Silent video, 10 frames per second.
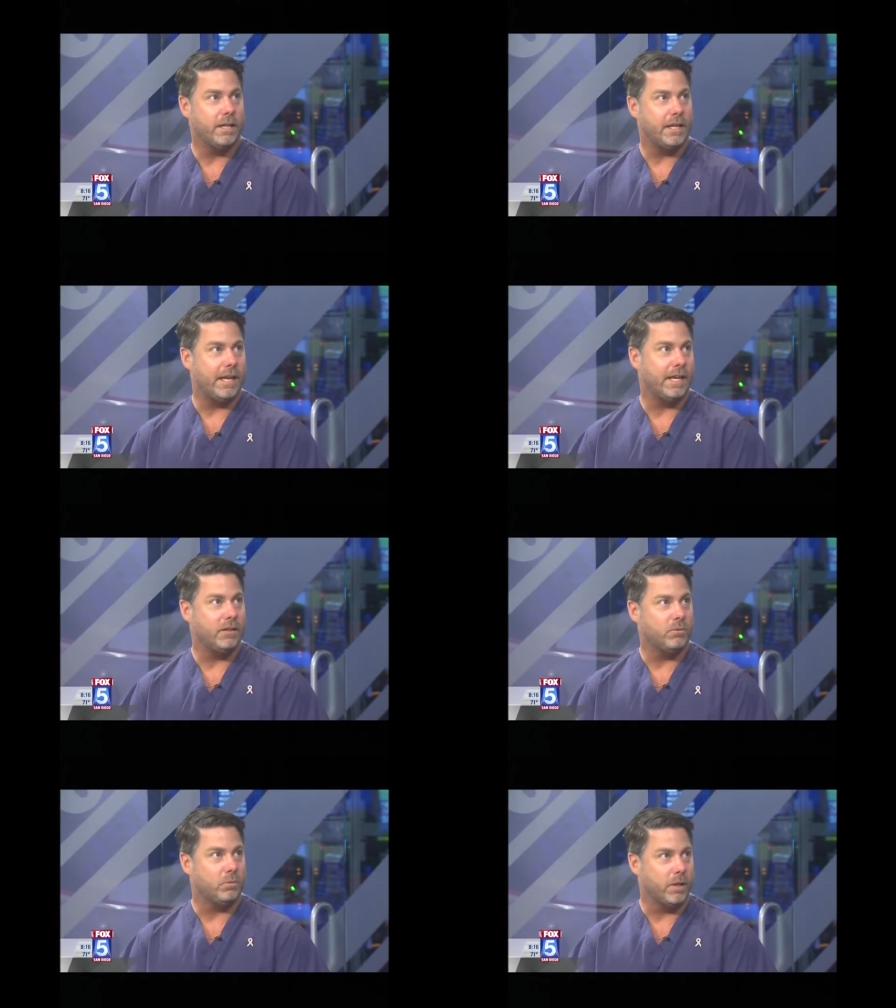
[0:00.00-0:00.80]
in
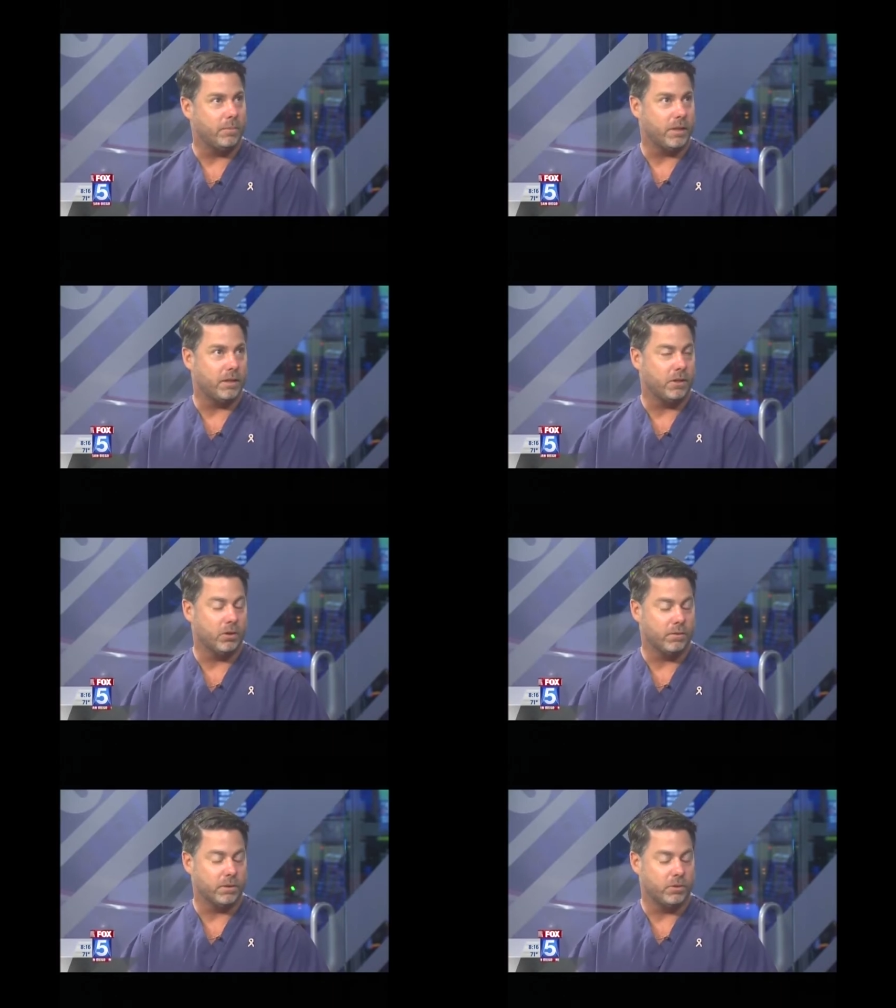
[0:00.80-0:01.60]
eight women
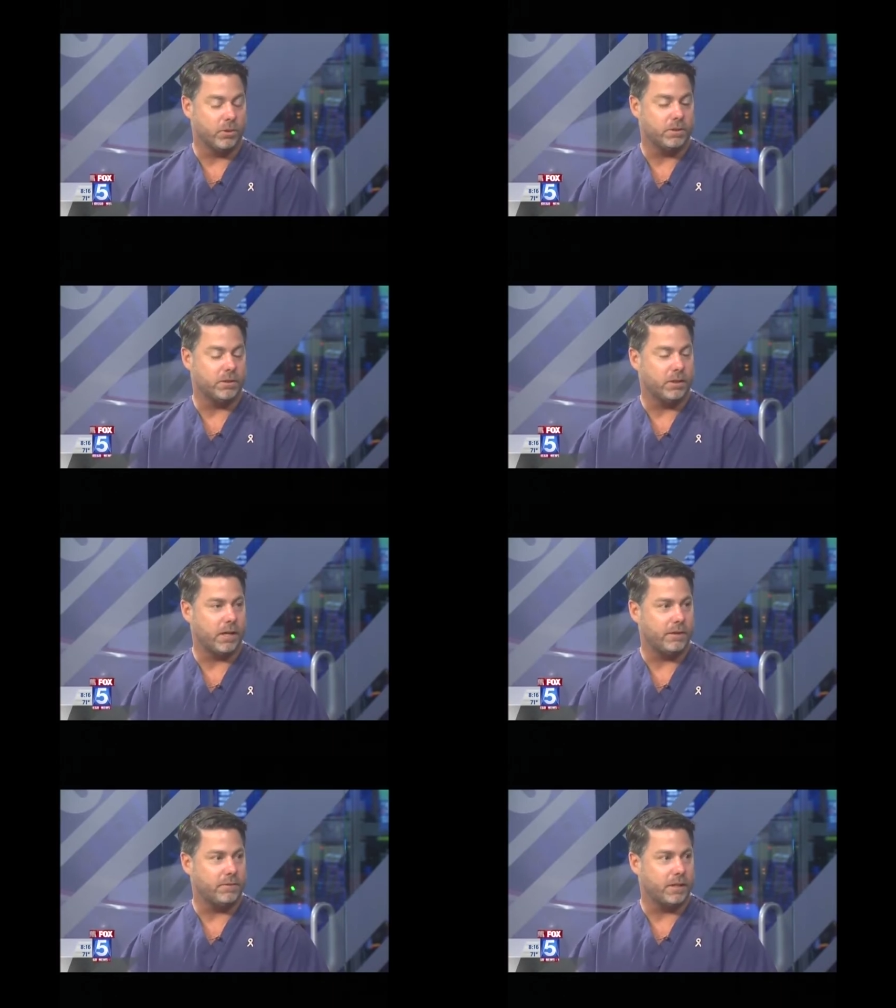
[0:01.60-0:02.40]
over the course of their
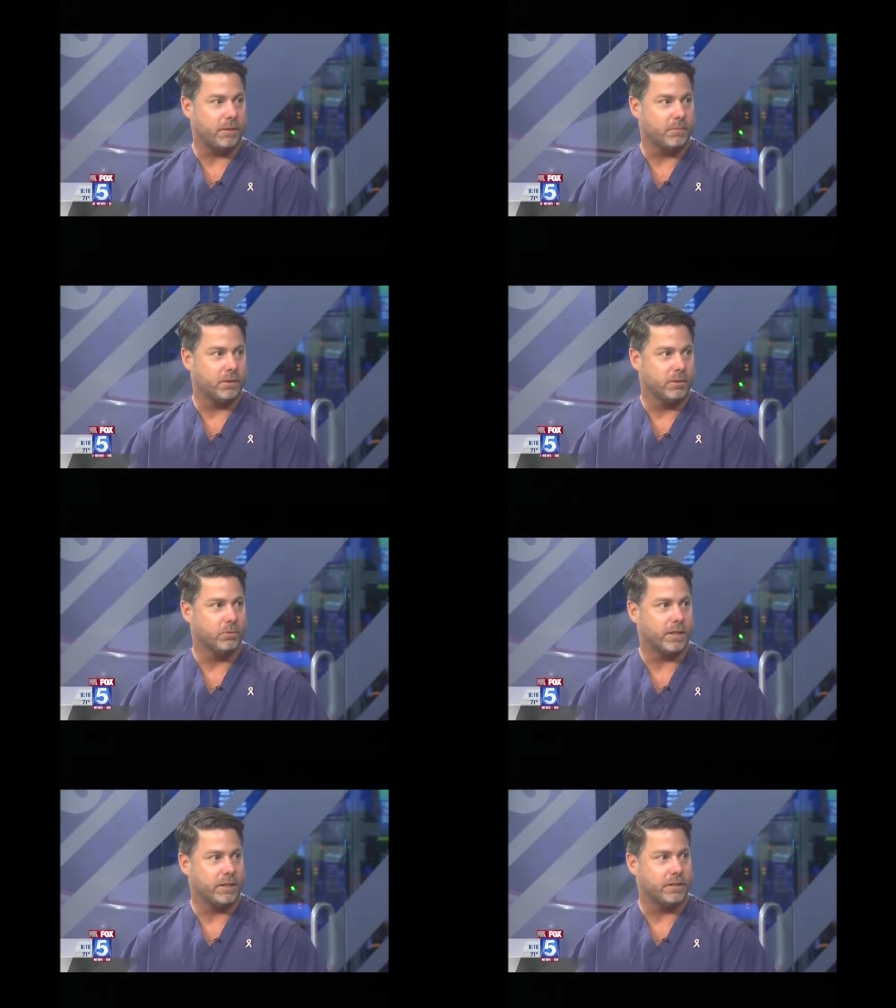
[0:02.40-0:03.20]
lifetime
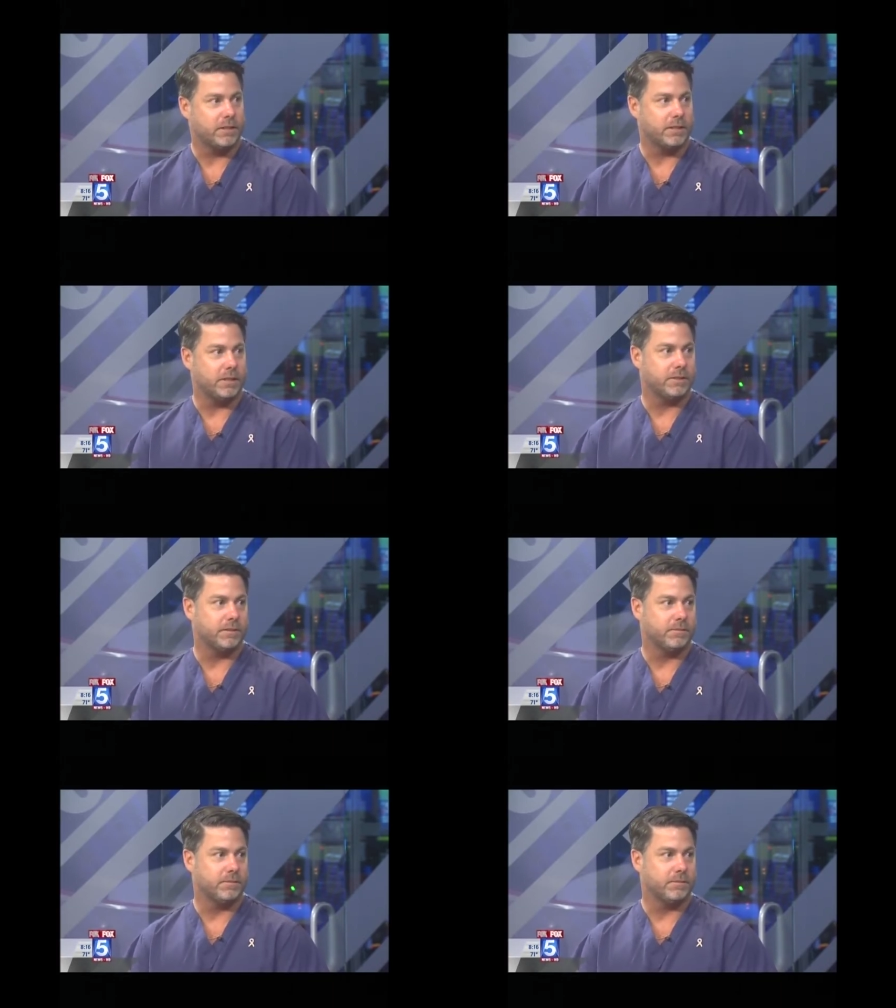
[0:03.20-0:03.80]
will get the disease.